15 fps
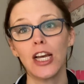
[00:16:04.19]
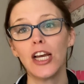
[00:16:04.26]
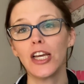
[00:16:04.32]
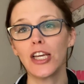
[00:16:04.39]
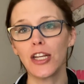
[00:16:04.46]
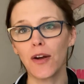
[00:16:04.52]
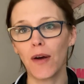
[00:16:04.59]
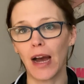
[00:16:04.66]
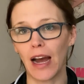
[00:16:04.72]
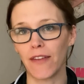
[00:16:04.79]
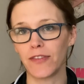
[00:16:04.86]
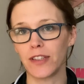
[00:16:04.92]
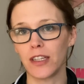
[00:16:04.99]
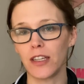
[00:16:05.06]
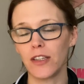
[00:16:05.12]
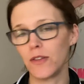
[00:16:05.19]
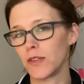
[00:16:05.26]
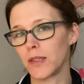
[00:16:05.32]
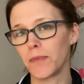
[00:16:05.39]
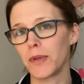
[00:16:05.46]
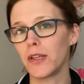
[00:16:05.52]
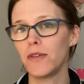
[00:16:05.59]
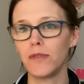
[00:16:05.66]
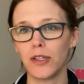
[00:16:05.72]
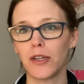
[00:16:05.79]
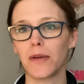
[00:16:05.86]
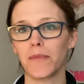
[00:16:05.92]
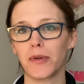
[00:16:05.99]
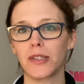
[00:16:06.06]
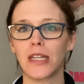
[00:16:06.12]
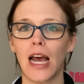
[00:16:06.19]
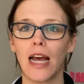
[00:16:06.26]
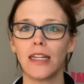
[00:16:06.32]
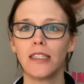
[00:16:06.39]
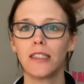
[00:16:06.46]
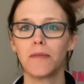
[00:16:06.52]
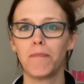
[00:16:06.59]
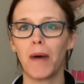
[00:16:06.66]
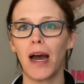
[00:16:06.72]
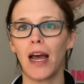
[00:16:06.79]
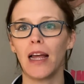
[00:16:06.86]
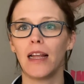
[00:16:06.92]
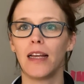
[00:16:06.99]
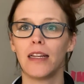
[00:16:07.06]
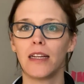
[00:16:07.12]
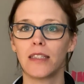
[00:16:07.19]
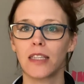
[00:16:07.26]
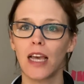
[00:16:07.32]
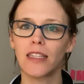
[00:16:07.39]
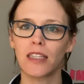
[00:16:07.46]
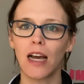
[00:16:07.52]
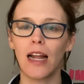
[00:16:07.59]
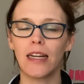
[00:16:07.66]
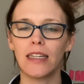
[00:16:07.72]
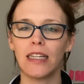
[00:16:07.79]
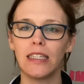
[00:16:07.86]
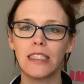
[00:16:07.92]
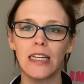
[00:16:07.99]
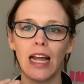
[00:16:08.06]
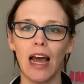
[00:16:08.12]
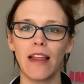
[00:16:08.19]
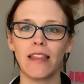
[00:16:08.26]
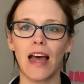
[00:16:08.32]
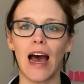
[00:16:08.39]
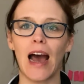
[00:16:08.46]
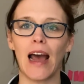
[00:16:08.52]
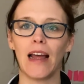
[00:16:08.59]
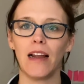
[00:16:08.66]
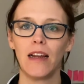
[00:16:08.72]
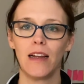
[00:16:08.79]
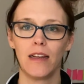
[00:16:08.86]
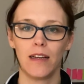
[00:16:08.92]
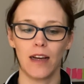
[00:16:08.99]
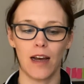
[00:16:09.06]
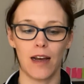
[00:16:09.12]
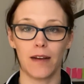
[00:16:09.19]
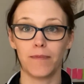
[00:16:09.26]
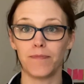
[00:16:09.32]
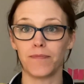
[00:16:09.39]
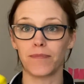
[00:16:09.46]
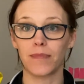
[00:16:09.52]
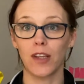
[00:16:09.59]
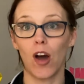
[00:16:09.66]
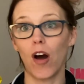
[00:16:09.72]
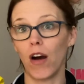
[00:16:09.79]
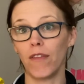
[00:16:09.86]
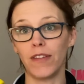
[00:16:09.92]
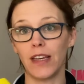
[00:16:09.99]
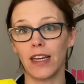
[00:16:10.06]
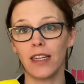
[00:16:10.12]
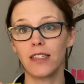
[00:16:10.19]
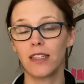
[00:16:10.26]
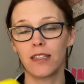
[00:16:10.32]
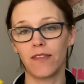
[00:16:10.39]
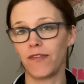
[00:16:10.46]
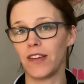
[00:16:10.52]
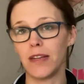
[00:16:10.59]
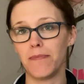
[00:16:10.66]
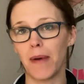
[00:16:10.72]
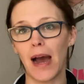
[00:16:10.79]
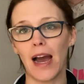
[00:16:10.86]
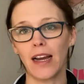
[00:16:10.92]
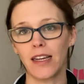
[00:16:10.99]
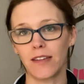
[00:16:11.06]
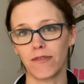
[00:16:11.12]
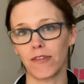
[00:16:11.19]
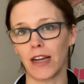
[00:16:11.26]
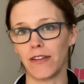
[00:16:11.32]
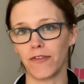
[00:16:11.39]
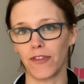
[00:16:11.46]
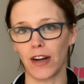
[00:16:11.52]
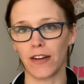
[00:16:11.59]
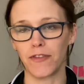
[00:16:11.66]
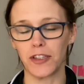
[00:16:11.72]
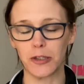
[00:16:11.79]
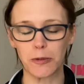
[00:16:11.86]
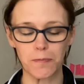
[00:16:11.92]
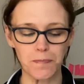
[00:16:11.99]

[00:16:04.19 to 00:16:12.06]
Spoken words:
You don't have to use a balloon, you can pretend, but it's kind of neat to get that obvious feedback right in front of you.